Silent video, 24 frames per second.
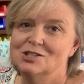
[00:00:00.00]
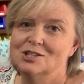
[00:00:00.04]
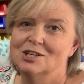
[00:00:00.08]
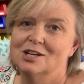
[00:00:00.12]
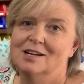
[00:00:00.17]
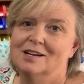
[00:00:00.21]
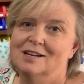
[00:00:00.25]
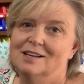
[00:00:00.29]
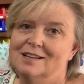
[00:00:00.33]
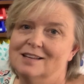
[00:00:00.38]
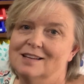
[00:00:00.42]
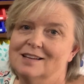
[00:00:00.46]
junk,
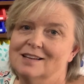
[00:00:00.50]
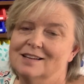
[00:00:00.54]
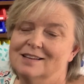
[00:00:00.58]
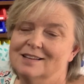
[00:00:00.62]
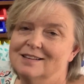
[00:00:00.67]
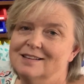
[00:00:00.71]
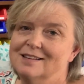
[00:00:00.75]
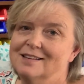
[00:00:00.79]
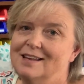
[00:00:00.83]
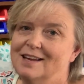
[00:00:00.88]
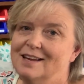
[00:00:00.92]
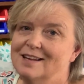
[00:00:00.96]

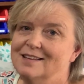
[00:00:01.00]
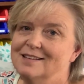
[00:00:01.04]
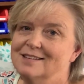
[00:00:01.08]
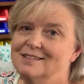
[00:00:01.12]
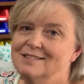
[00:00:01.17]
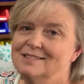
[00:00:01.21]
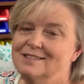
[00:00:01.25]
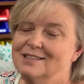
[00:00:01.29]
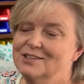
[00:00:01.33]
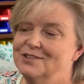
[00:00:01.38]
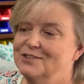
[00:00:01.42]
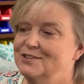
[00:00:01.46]
mm-hmm. like
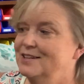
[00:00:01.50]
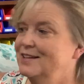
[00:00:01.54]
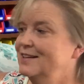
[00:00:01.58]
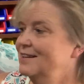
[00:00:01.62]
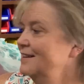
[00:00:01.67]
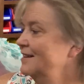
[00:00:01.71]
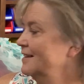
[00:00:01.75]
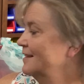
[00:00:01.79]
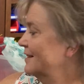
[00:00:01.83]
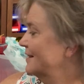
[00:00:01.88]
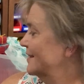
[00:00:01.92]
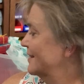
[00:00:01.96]
literally.
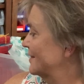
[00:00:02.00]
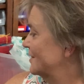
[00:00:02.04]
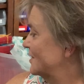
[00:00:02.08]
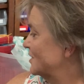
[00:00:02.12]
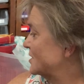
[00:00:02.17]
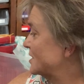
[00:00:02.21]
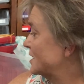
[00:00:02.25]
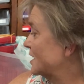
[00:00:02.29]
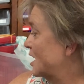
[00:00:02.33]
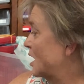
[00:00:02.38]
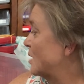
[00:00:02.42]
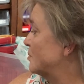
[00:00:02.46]

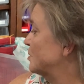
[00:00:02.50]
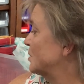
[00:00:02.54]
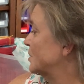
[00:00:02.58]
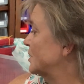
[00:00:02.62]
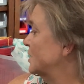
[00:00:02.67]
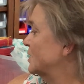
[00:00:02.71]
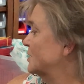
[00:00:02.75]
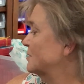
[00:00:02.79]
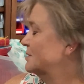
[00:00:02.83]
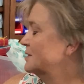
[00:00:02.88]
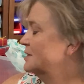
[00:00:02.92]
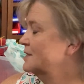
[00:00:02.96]
There's a couple
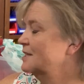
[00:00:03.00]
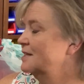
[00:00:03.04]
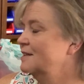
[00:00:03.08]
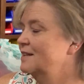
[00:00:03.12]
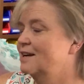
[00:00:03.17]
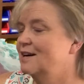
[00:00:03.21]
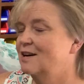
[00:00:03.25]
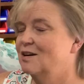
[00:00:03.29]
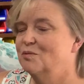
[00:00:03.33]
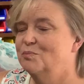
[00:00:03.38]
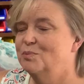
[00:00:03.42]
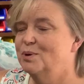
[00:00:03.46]
cute ones in
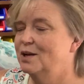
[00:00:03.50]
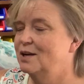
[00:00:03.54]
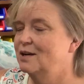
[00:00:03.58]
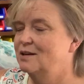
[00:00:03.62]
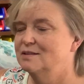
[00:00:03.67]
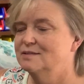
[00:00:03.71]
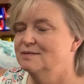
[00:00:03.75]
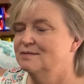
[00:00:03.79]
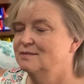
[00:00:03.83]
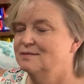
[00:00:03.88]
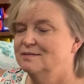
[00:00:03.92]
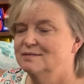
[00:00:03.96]
there, but
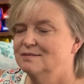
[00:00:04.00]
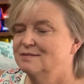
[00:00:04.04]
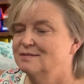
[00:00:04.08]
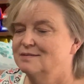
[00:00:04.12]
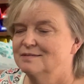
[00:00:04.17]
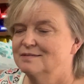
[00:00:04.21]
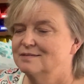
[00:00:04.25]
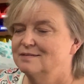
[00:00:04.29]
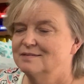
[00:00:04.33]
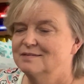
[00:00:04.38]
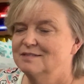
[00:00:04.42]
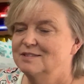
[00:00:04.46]

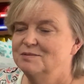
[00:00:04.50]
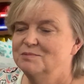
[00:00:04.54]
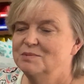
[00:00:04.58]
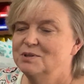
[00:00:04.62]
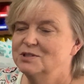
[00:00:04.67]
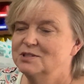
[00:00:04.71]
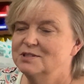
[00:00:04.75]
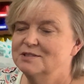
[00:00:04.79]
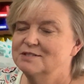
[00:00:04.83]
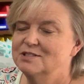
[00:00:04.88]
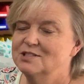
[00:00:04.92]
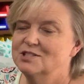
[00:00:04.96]

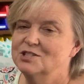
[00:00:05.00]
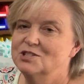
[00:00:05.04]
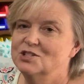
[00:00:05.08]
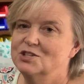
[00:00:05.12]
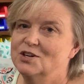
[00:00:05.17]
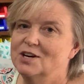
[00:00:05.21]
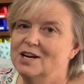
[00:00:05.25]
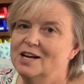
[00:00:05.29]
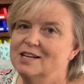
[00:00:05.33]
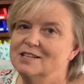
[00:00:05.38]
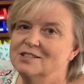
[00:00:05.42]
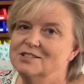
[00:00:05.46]
most of it's just
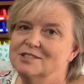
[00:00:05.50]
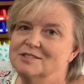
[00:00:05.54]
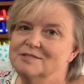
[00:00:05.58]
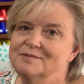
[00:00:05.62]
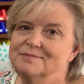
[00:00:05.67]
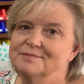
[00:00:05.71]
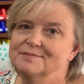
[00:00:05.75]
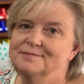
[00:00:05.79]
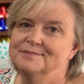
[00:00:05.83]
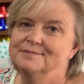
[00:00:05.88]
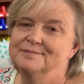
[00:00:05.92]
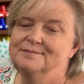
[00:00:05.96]
trash,
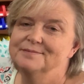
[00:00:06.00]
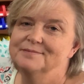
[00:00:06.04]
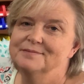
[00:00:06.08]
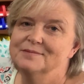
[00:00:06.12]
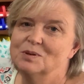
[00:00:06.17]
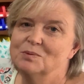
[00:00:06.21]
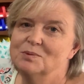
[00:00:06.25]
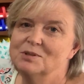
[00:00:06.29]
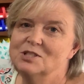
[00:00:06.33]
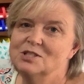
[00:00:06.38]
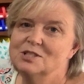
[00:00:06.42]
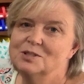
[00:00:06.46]

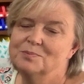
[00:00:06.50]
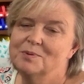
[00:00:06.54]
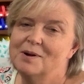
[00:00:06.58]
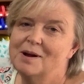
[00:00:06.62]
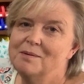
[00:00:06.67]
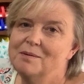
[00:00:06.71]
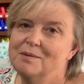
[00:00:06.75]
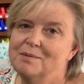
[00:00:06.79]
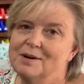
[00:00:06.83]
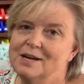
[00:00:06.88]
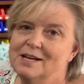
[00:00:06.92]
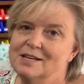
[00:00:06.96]
which is
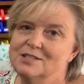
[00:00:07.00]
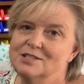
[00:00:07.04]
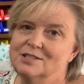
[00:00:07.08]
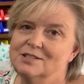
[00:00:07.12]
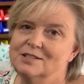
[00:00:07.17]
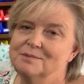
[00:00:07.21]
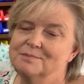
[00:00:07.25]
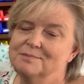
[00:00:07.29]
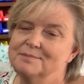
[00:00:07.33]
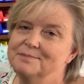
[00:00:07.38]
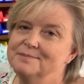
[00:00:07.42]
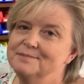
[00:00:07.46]
probably why it took
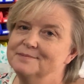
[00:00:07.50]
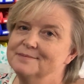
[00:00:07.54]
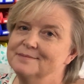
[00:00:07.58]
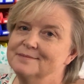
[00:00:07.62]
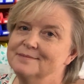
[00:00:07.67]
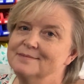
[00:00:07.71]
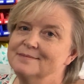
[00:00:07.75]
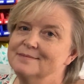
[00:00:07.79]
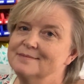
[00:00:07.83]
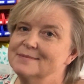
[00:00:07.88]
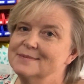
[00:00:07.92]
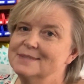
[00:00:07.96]
them
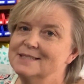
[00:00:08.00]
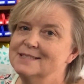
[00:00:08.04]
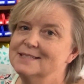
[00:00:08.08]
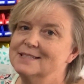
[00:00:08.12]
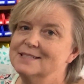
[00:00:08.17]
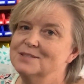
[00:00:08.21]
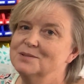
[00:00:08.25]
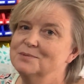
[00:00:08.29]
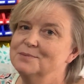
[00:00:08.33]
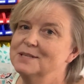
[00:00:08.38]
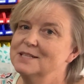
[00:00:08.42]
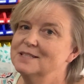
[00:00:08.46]

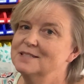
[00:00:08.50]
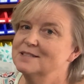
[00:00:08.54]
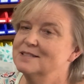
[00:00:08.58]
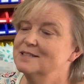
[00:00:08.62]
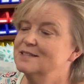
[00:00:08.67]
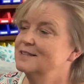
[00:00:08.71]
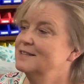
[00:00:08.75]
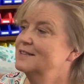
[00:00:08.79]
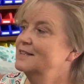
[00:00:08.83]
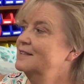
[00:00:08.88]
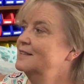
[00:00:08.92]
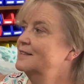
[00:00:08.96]
six weeks to
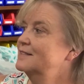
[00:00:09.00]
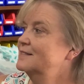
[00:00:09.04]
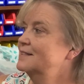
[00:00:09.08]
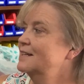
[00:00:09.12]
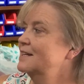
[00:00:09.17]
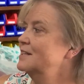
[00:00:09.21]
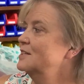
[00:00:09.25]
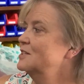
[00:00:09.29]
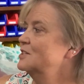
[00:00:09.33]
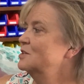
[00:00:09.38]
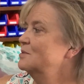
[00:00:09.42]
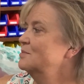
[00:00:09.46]

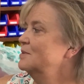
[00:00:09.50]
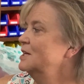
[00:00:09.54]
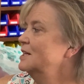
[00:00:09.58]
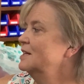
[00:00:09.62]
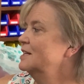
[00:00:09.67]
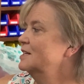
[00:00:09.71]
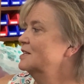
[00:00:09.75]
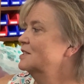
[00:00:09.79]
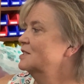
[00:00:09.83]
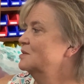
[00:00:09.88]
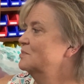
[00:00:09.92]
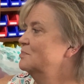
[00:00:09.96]
send it to me.
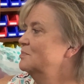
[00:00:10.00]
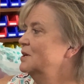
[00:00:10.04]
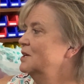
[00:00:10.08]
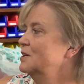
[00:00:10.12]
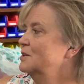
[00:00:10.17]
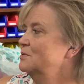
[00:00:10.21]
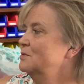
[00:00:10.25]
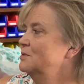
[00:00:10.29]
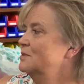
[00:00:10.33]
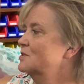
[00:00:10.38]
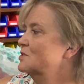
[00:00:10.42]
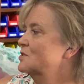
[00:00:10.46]
They just
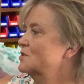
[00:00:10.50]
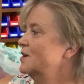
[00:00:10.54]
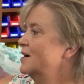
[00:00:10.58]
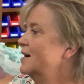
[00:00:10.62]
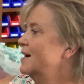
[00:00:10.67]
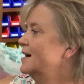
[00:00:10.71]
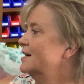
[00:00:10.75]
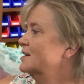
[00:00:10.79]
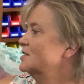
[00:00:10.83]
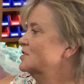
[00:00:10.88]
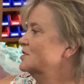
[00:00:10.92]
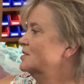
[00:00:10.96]
picked through the
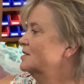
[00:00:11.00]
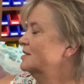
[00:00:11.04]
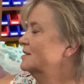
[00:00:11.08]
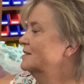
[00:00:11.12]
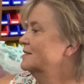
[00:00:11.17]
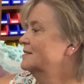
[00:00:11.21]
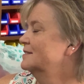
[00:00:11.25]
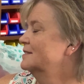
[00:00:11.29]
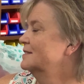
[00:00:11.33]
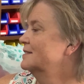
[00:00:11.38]
trash. Yeah, a